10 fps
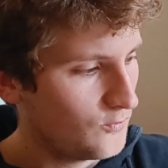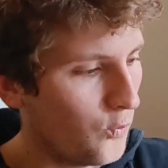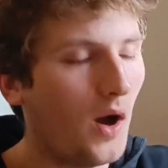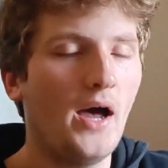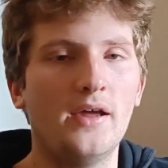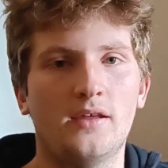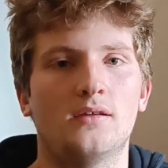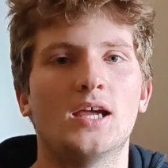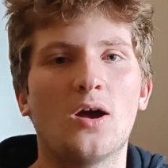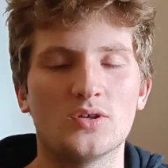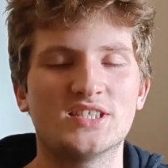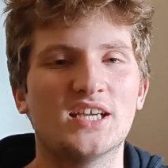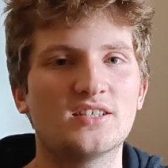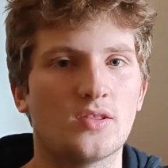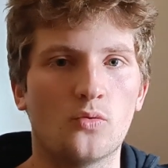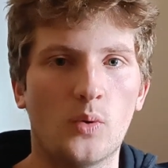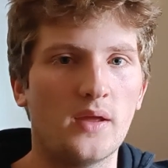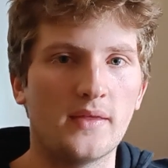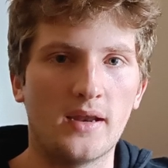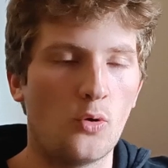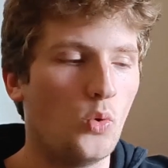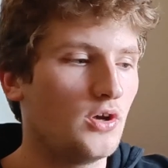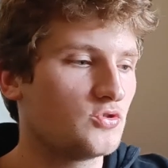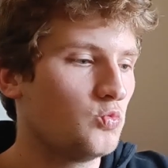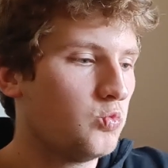why I was acting the way that I was,